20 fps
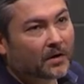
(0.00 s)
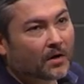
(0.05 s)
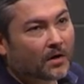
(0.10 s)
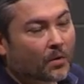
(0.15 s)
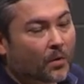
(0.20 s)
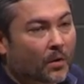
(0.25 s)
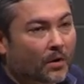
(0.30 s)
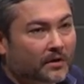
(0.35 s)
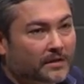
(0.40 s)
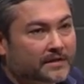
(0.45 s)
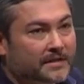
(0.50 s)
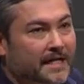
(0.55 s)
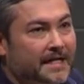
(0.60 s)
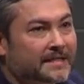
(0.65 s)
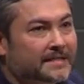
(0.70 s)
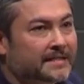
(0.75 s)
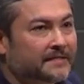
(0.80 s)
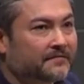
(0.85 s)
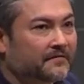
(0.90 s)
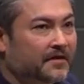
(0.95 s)

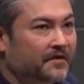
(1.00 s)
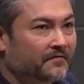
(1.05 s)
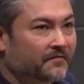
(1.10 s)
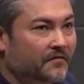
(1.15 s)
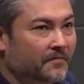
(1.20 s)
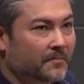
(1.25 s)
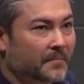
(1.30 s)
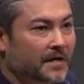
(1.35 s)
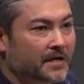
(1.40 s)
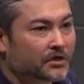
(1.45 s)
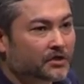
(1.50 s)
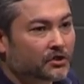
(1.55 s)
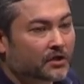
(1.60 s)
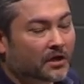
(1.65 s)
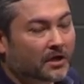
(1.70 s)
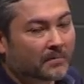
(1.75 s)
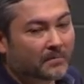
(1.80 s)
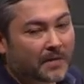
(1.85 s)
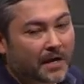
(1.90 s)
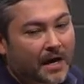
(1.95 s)
qualitative information
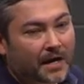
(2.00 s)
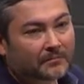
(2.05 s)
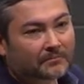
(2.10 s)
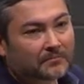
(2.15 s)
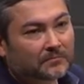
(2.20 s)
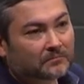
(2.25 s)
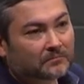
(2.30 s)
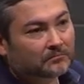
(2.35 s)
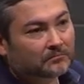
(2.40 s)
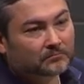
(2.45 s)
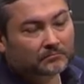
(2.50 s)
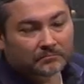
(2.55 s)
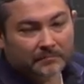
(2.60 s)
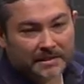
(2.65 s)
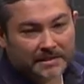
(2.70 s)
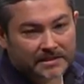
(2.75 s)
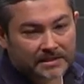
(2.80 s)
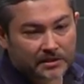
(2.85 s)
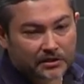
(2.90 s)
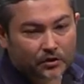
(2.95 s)
about
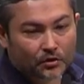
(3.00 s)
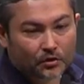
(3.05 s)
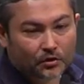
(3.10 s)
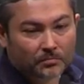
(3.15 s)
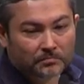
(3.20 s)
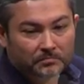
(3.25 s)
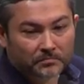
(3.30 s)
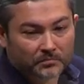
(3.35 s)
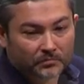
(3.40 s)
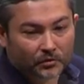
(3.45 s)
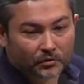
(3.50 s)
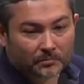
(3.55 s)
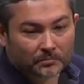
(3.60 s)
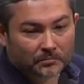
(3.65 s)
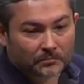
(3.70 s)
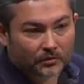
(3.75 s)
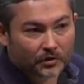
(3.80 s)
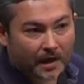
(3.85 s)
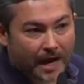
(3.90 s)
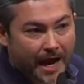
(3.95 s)
basically
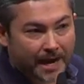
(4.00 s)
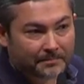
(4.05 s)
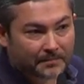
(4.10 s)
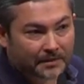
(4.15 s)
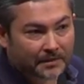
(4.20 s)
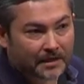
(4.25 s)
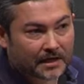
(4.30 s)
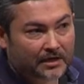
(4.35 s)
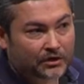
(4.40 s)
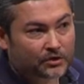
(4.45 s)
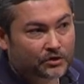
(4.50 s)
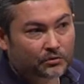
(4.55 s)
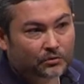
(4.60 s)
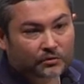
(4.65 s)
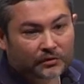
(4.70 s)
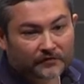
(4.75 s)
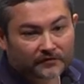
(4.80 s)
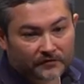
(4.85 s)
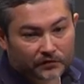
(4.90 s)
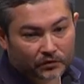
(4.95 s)
your application
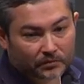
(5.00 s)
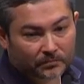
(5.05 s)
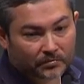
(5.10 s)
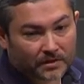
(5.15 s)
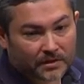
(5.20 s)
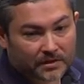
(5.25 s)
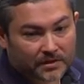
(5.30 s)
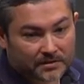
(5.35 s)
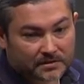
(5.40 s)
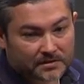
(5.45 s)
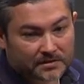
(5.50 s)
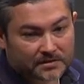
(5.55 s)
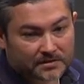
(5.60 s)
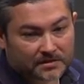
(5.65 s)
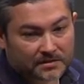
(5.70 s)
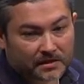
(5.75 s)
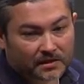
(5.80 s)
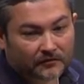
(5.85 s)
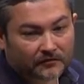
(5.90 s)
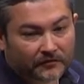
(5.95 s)
or even your products
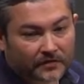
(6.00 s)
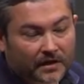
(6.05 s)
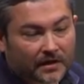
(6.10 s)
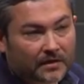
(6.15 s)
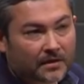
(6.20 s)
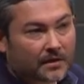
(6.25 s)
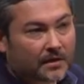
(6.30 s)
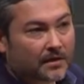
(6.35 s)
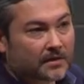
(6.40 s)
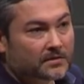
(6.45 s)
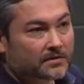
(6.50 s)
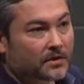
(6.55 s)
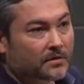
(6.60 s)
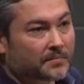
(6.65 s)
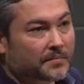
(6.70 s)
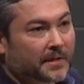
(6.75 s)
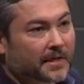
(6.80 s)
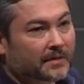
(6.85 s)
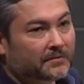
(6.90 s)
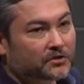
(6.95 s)
itself, yeah? So
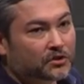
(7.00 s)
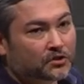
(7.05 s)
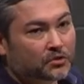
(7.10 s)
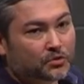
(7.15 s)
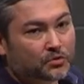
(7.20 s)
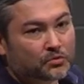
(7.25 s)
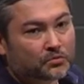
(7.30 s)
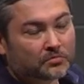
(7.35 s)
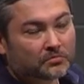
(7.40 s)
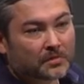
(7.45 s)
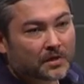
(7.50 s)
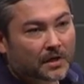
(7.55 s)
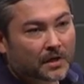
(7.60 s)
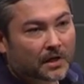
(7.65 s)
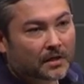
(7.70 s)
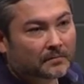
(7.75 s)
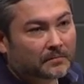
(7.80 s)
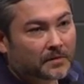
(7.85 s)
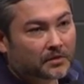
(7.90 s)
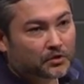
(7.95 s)
be able to
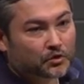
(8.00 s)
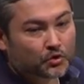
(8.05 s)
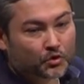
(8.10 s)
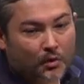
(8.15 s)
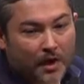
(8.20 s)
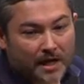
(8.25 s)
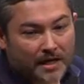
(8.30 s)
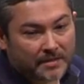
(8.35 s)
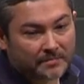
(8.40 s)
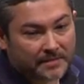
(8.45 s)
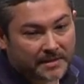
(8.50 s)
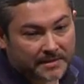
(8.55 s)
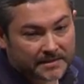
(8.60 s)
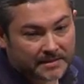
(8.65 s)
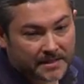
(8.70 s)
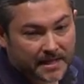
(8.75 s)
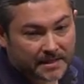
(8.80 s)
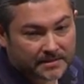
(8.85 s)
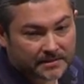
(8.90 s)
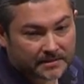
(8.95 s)
do A/B
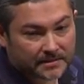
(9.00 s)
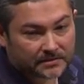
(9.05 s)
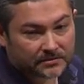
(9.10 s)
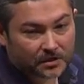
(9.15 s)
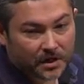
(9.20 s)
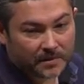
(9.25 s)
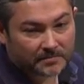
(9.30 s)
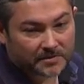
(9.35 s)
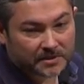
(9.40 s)
type